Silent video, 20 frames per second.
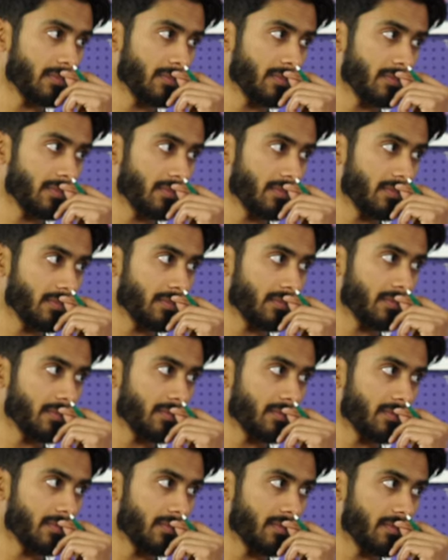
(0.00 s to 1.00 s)

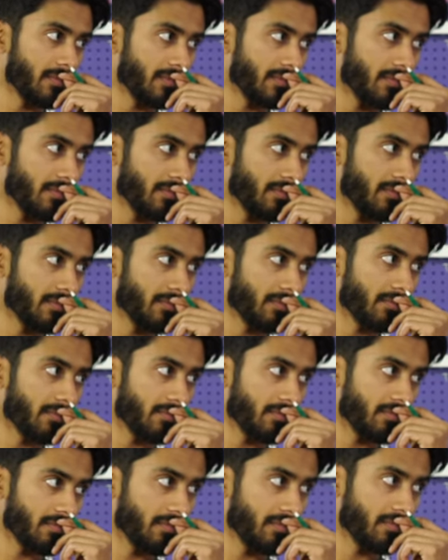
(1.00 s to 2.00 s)

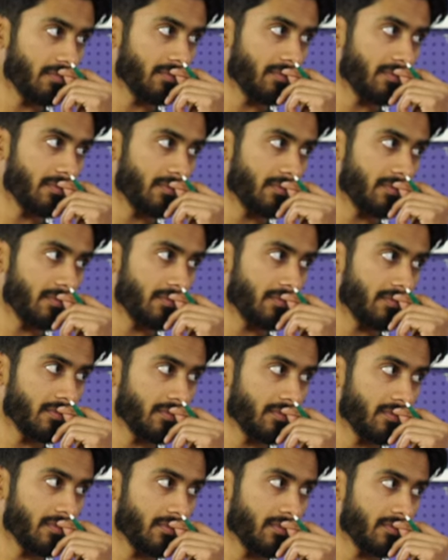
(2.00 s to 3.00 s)

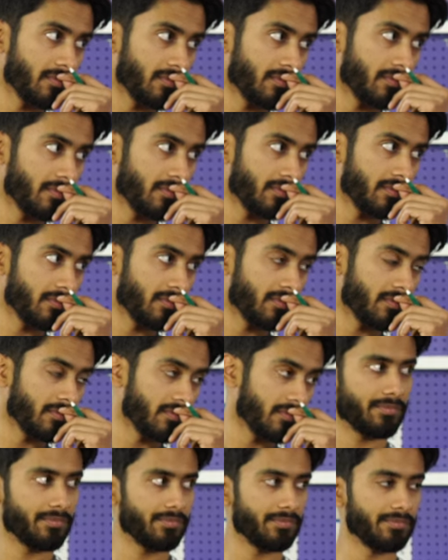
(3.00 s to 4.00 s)

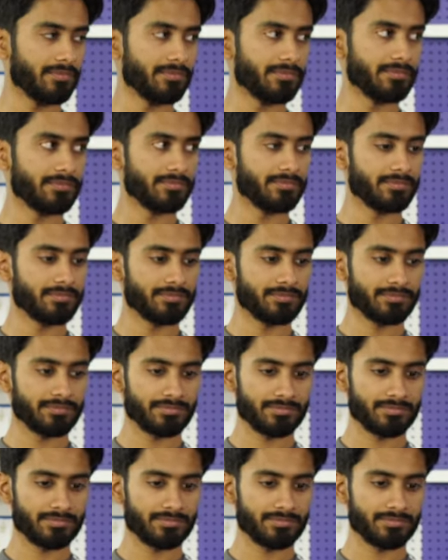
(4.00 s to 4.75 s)
No words are spoken by the person on screen.